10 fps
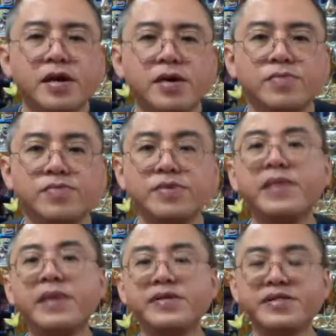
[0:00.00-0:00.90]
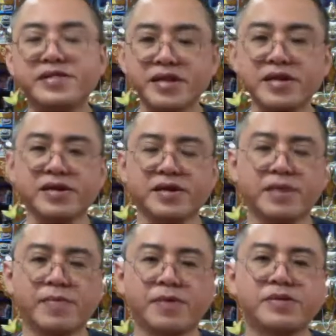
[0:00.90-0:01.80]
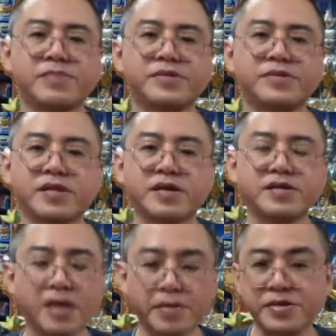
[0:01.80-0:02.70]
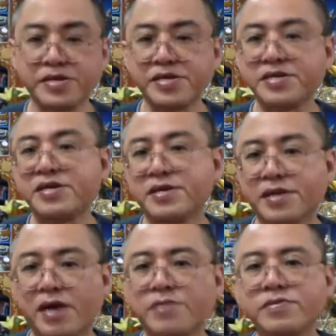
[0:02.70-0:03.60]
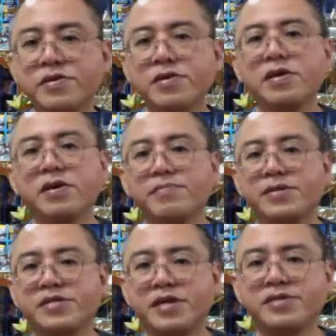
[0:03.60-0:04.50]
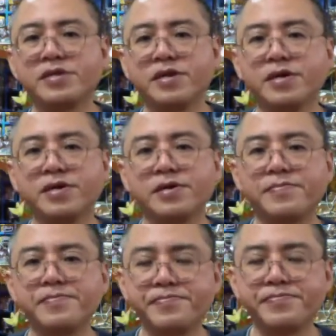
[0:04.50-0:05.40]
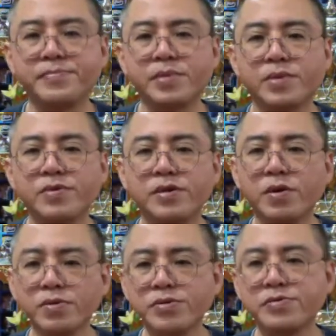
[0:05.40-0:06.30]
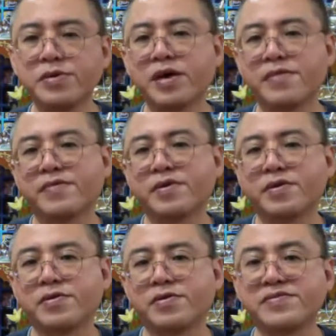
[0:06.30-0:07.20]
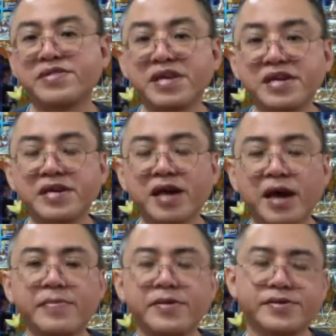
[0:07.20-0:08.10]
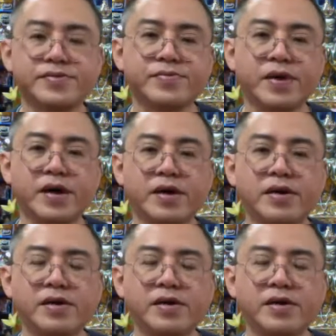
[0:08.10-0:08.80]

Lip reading: We may be thinking about something that is happening here and now, but then we also have a lot of thinking habits where